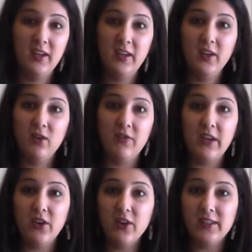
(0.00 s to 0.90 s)
if they
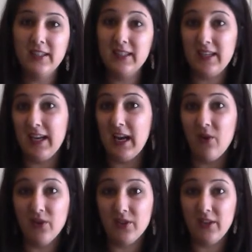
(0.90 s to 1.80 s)
cook 6 to 8
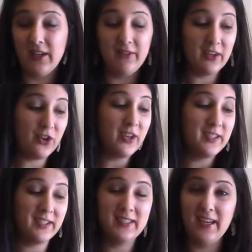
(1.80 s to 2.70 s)
hours, if it cooks
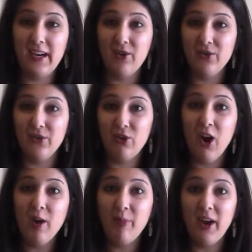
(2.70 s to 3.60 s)
6 to 8 hours in a
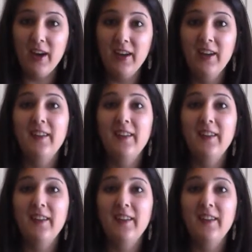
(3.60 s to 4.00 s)
crock pot,